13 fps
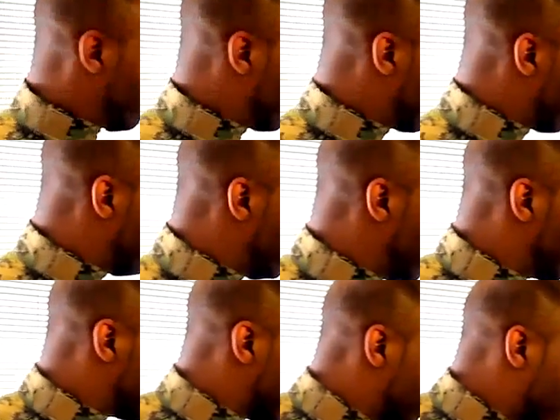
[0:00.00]
you're going to
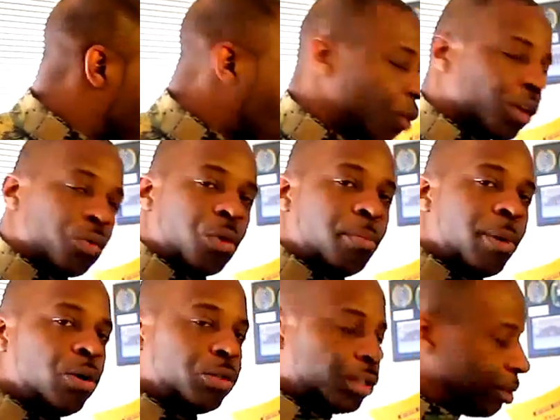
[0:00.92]
need something called a
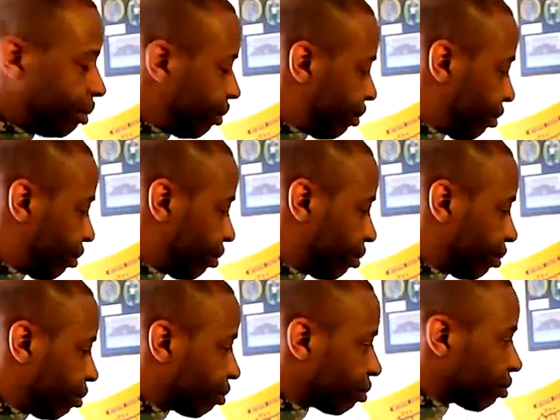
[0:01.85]
remote.
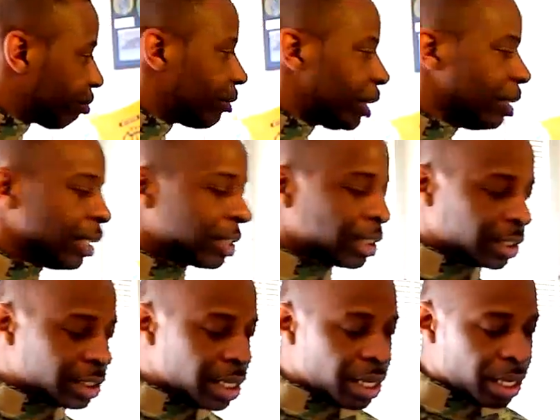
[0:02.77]
This
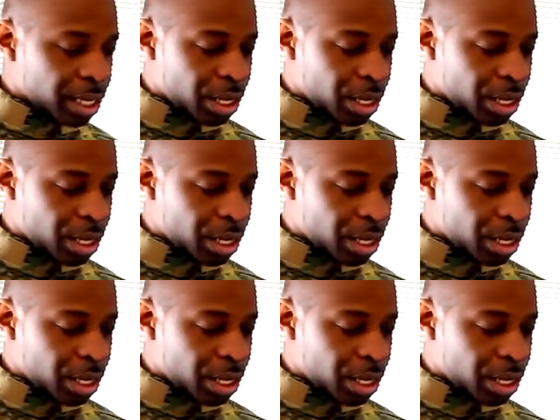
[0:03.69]
is